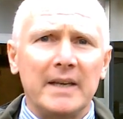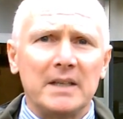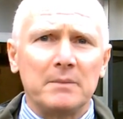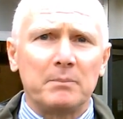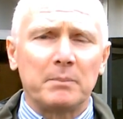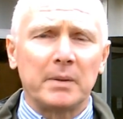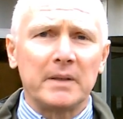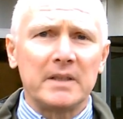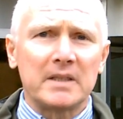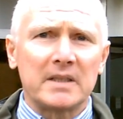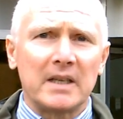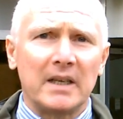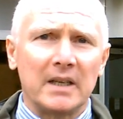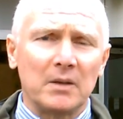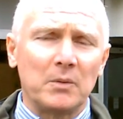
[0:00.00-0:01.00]
8
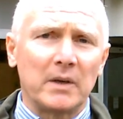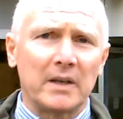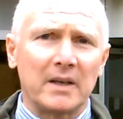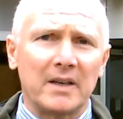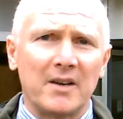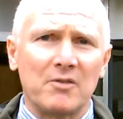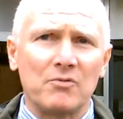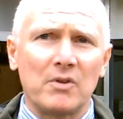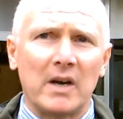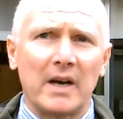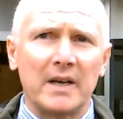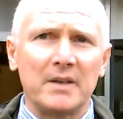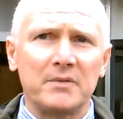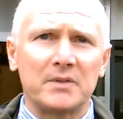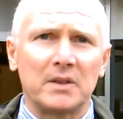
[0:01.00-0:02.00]
police here when I
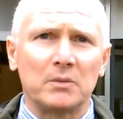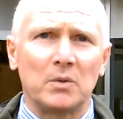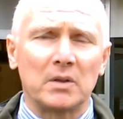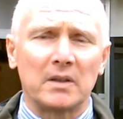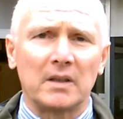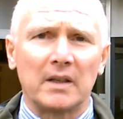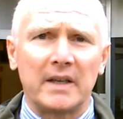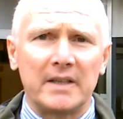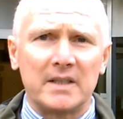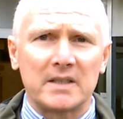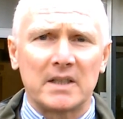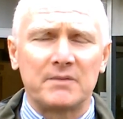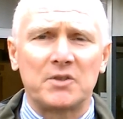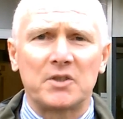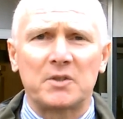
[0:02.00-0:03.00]
arrived, and one of the
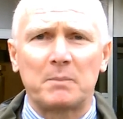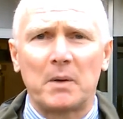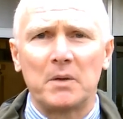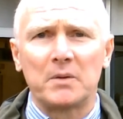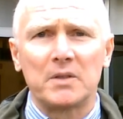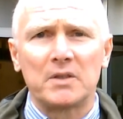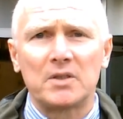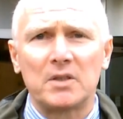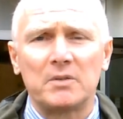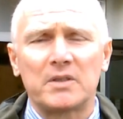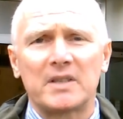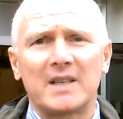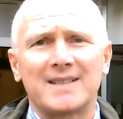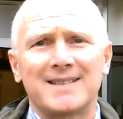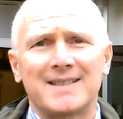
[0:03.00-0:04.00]
ladies I've just spoken to
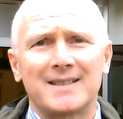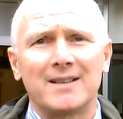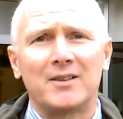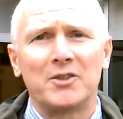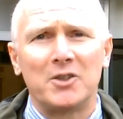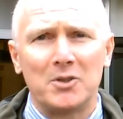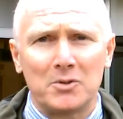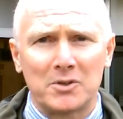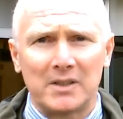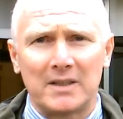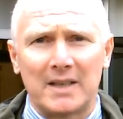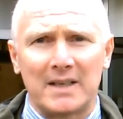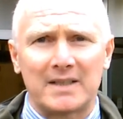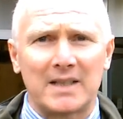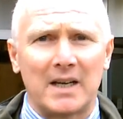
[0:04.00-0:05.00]
says there's not
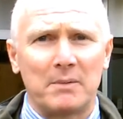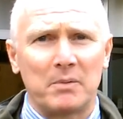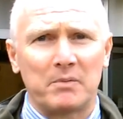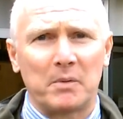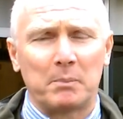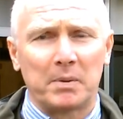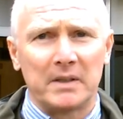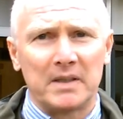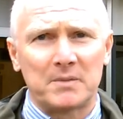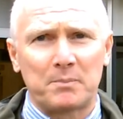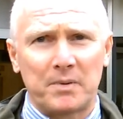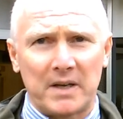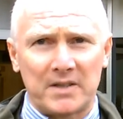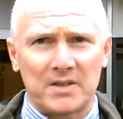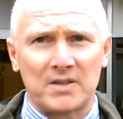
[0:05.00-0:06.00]
usually that type of a police
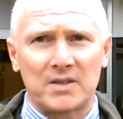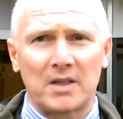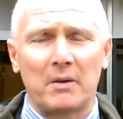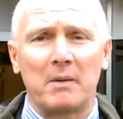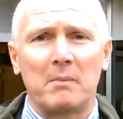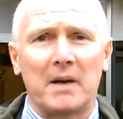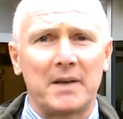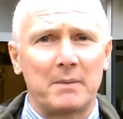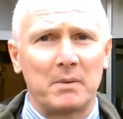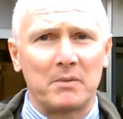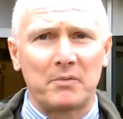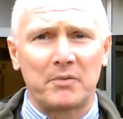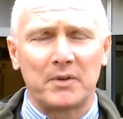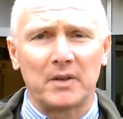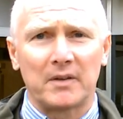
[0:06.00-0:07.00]
presence, so it might have
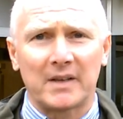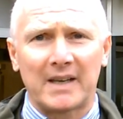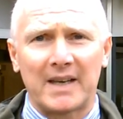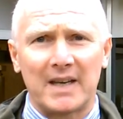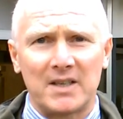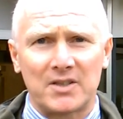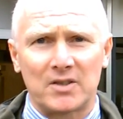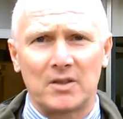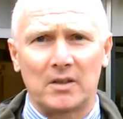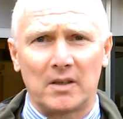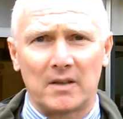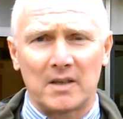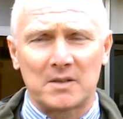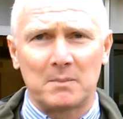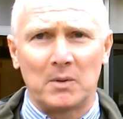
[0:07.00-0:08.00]
been for another case
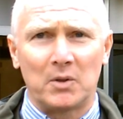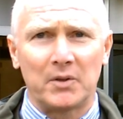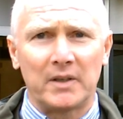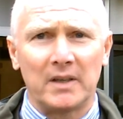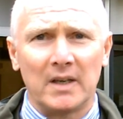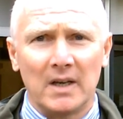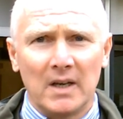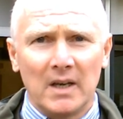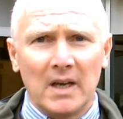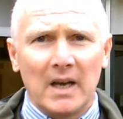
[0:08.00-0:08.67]
earlier this morning.